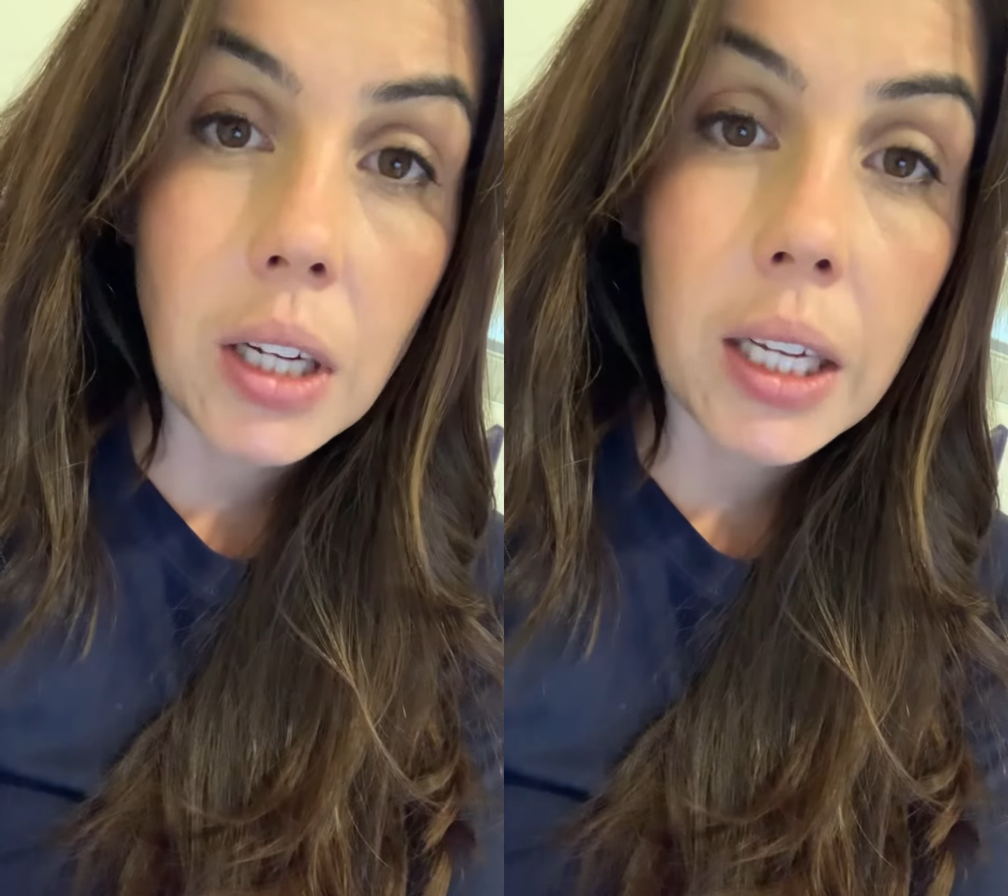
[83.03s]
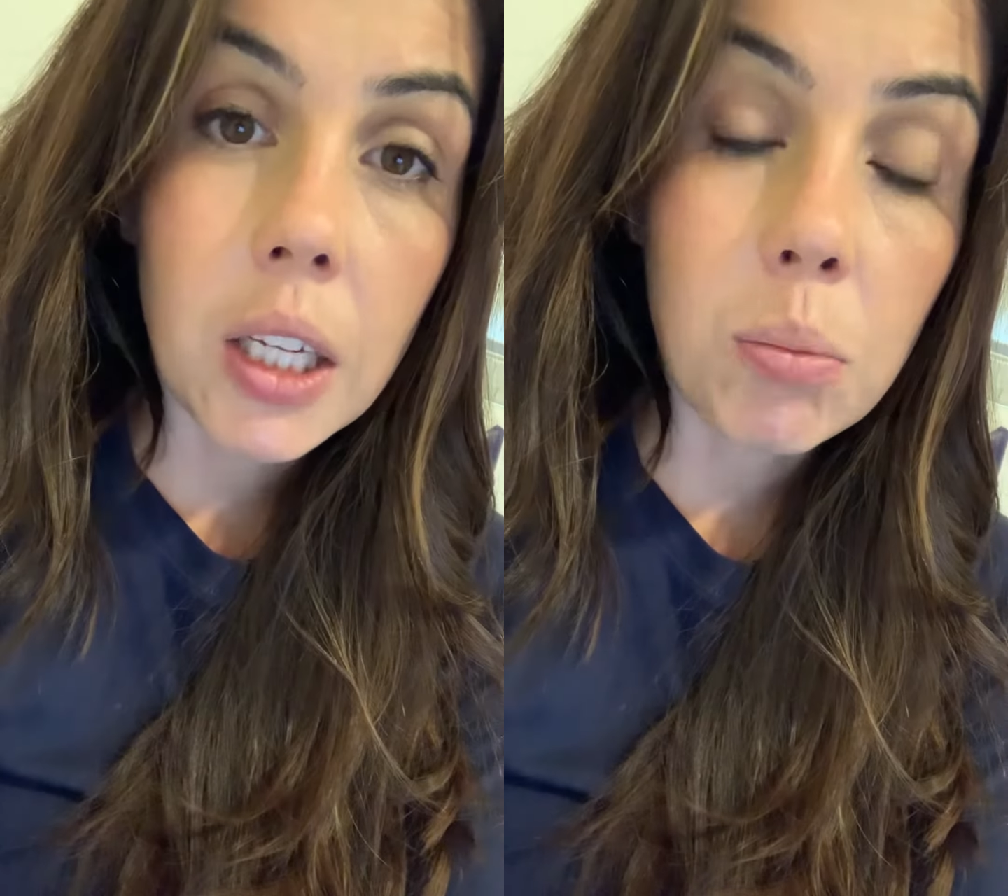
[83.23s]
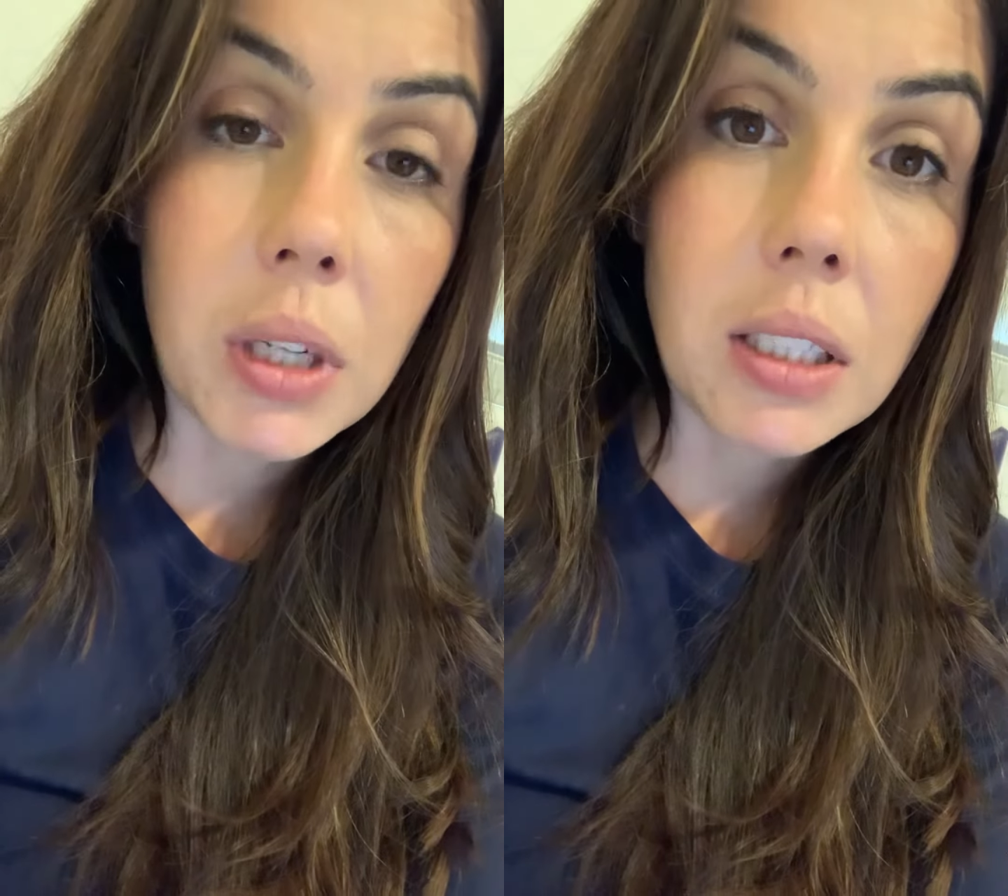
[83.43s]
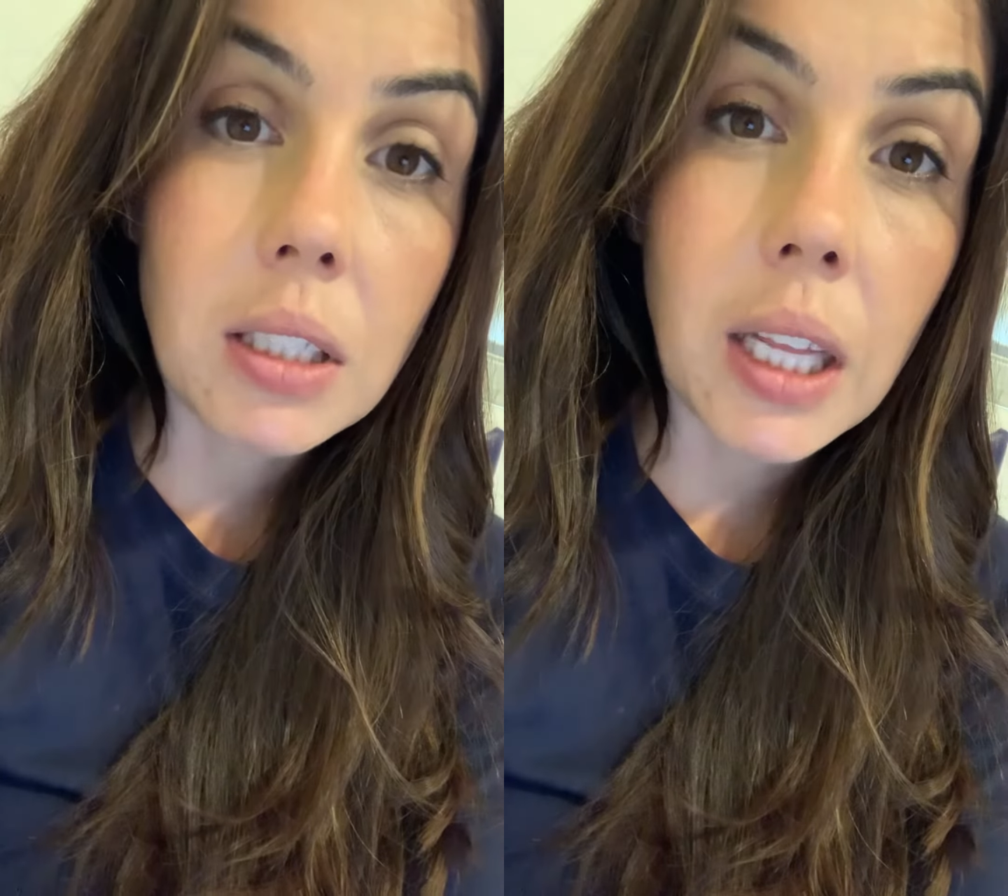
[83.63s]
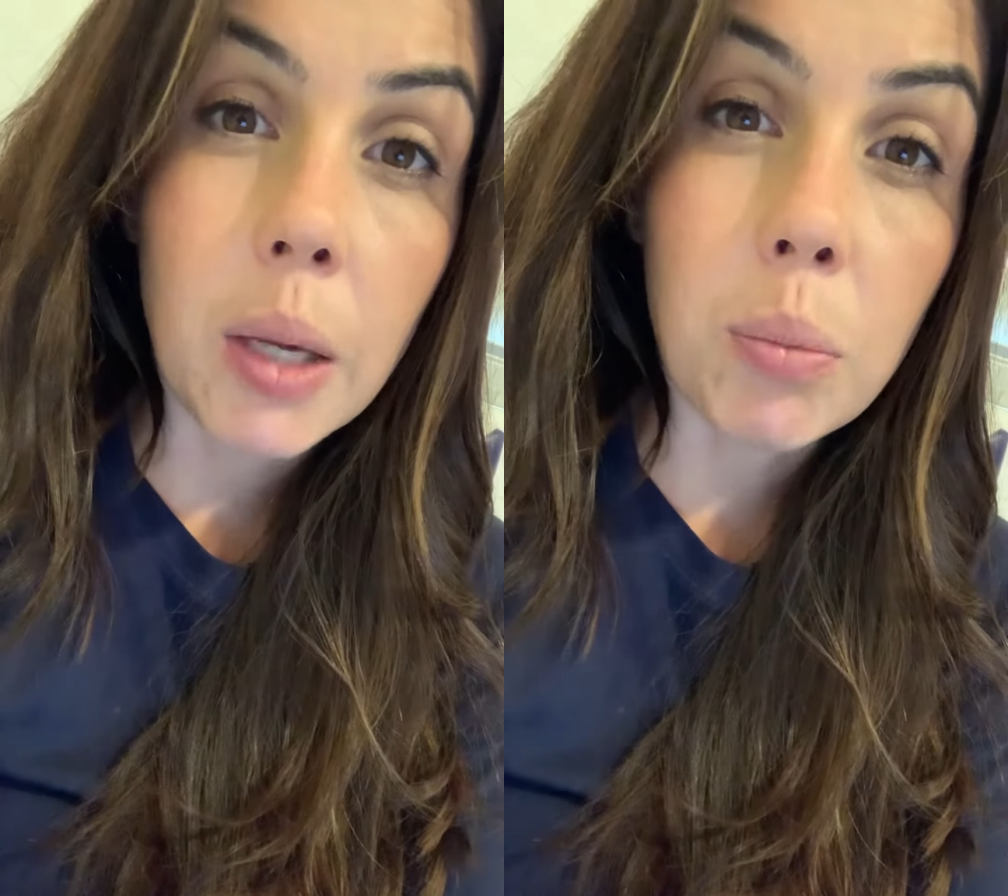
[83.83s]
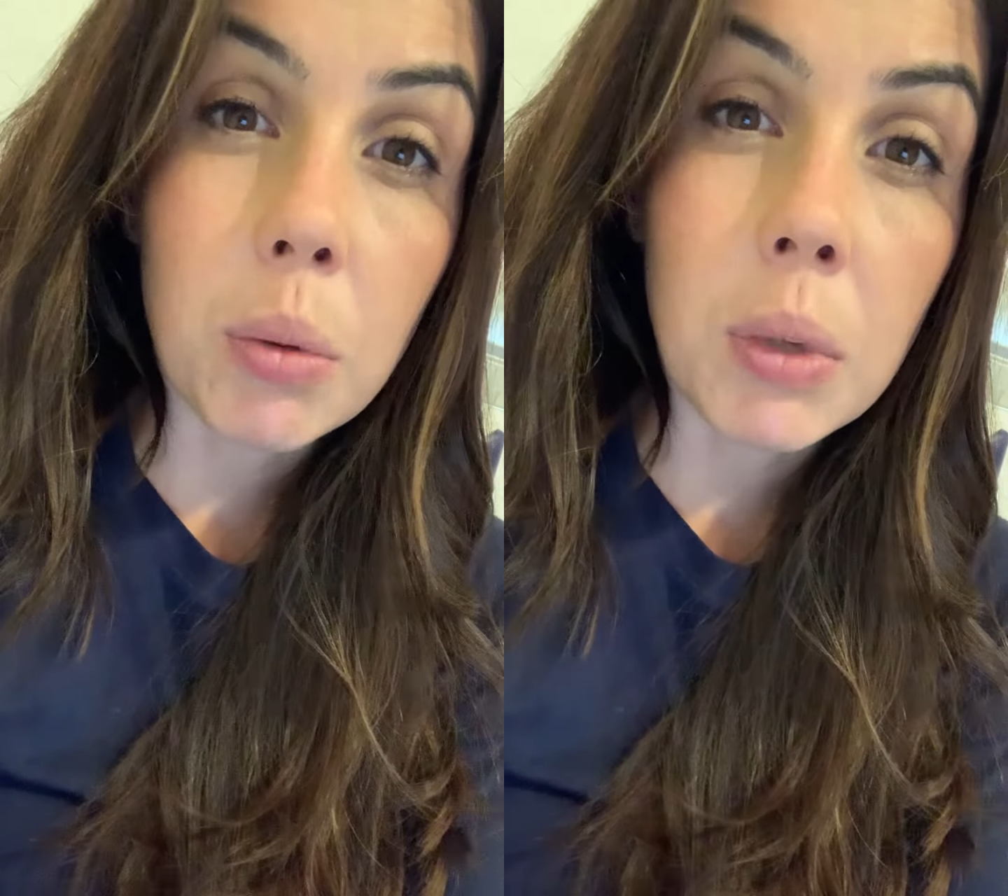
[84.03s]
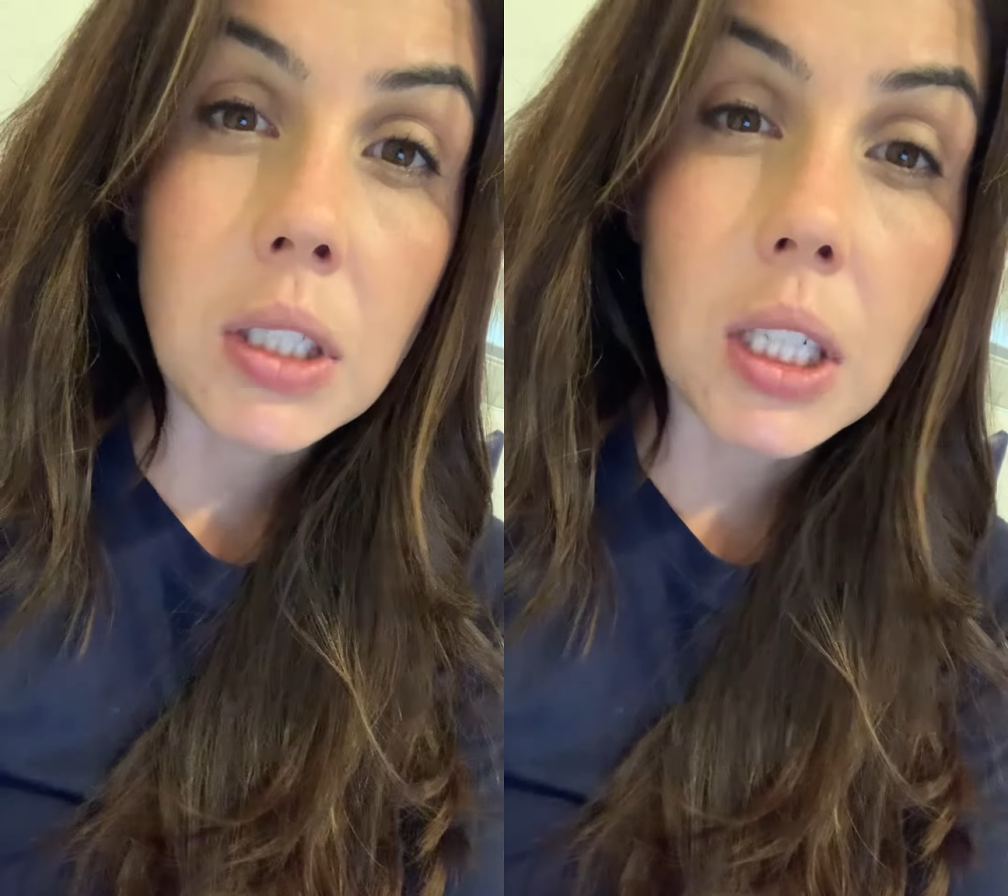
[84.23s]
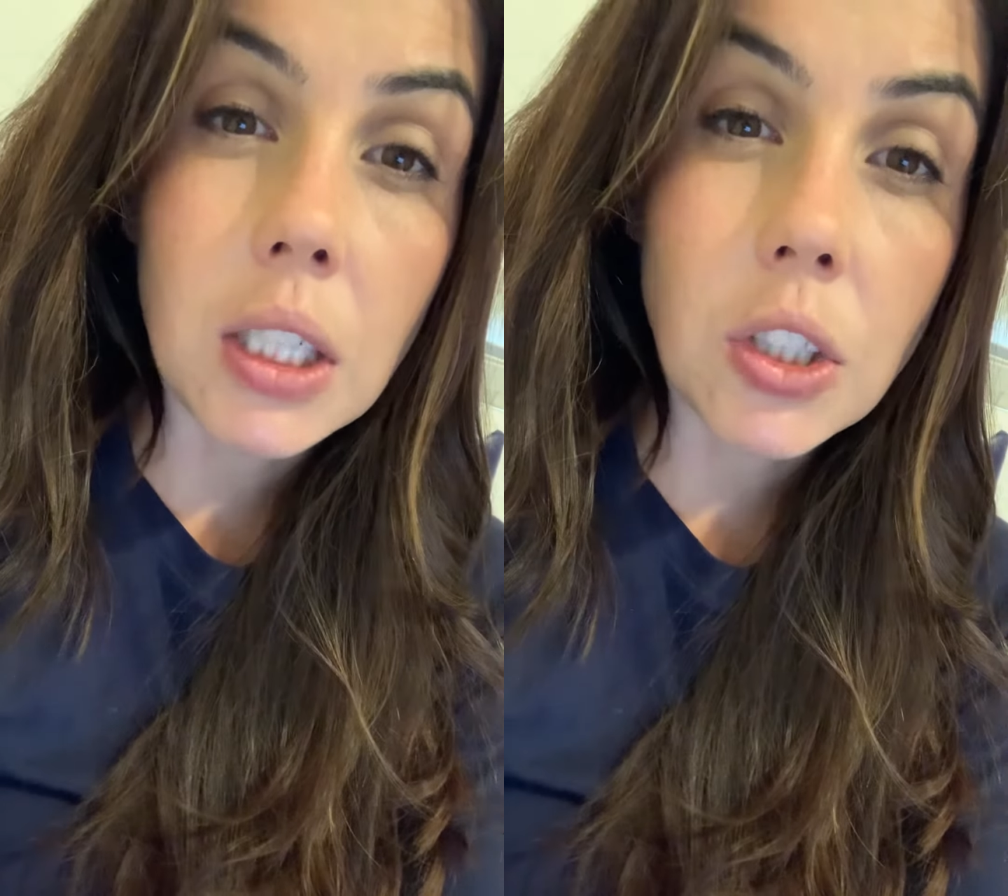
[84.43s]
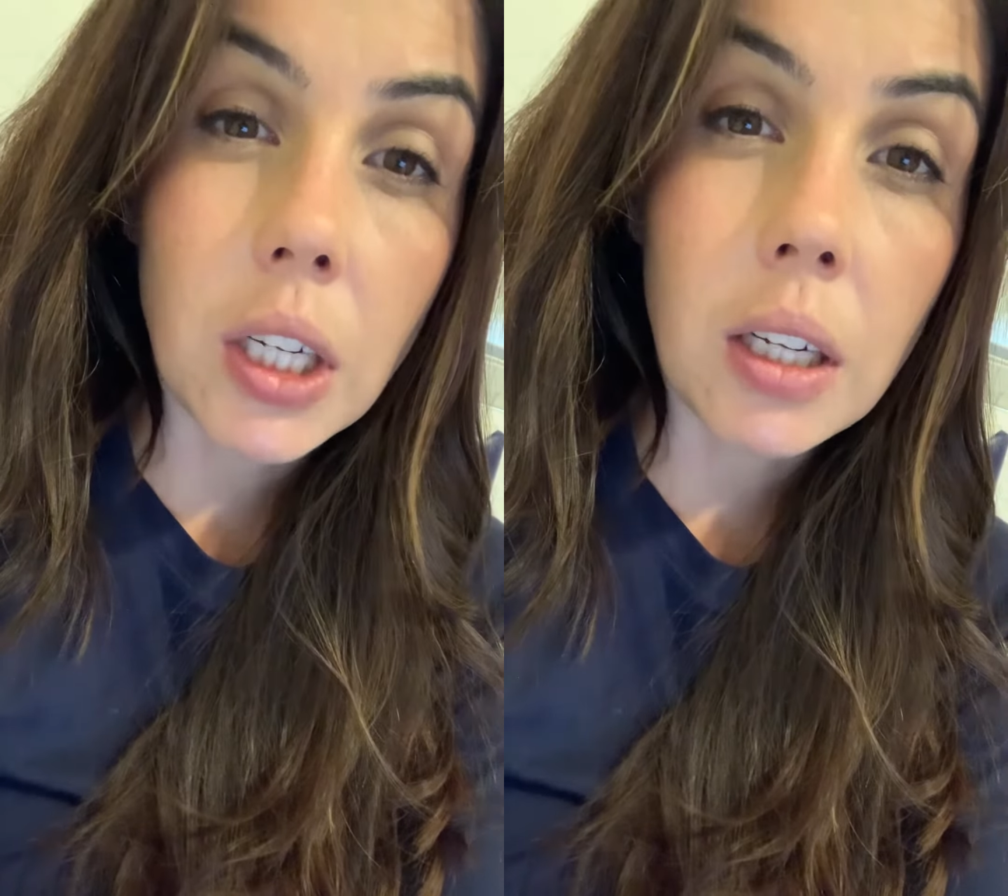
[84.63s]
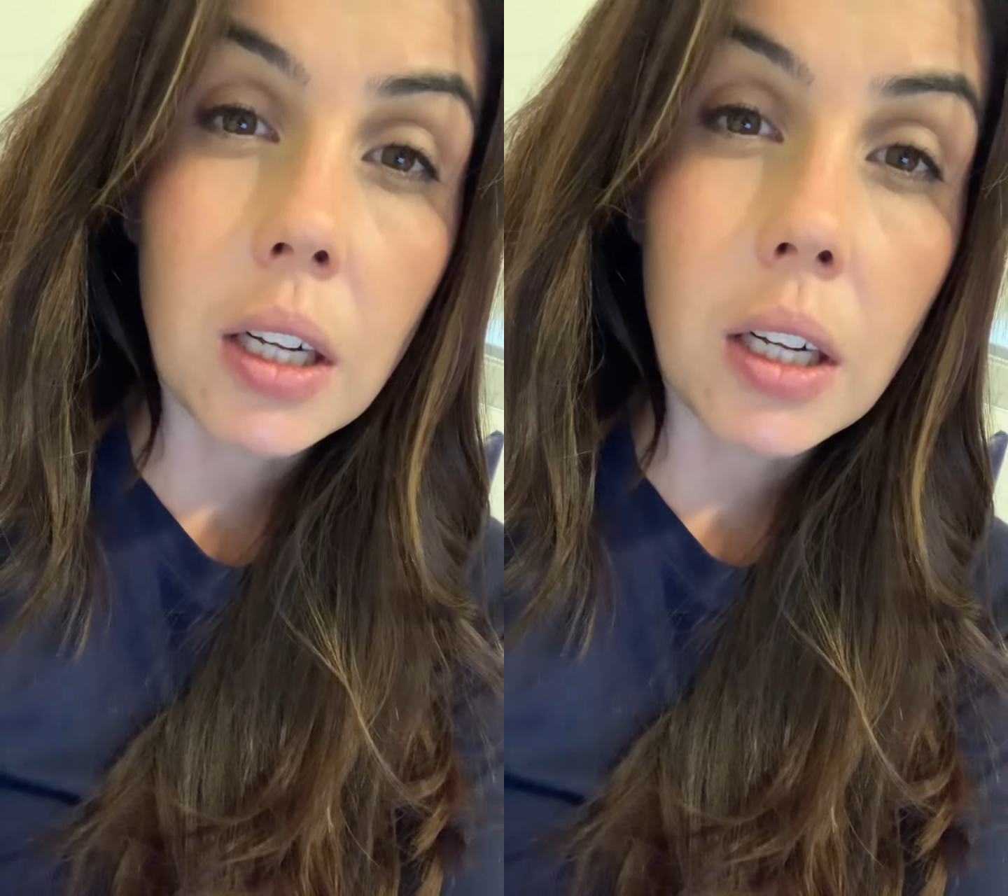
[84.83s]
and commit to the implementation